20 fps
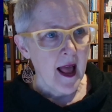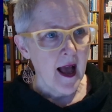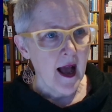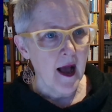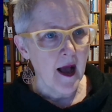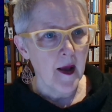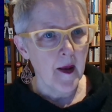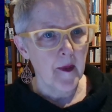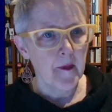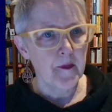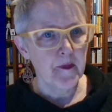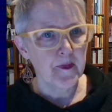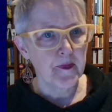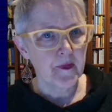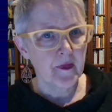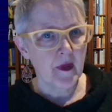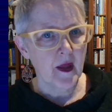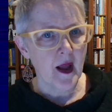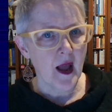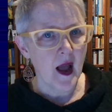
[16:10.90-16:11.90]
Um,
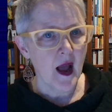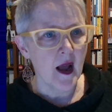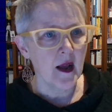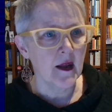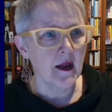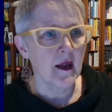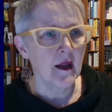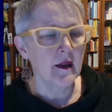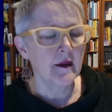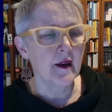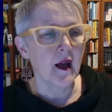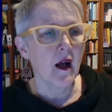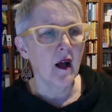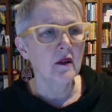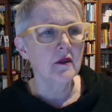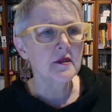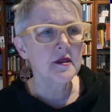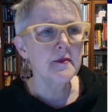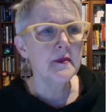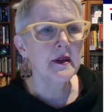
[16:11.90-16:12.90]
and
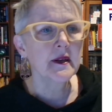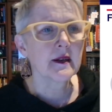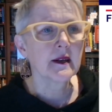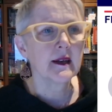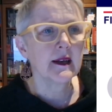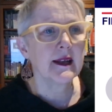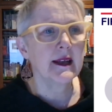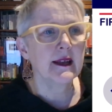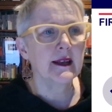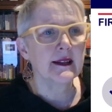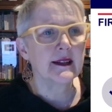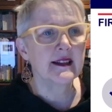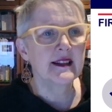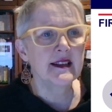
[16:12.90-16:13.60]
ultimately,